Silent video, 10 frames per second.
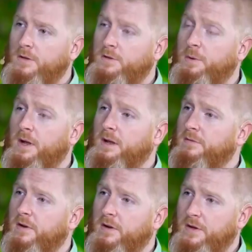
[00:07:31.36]

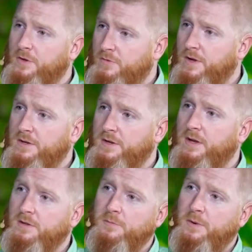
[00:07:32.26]
SubhanAllah, very strict,
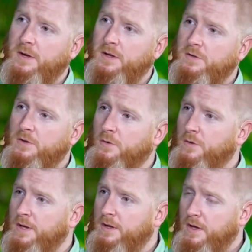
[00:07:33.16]
Sheikh. SubhanAllah. So,
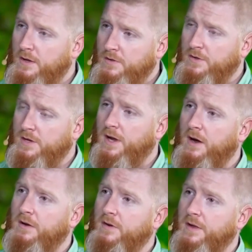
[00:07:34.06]
the, just to
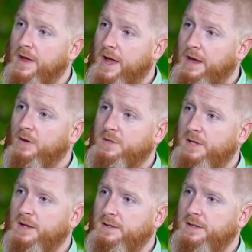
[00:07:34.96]
clarify, the anal
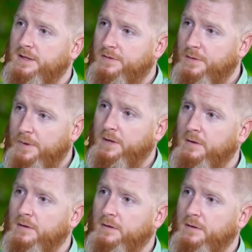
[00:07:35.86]
sex is forbidden.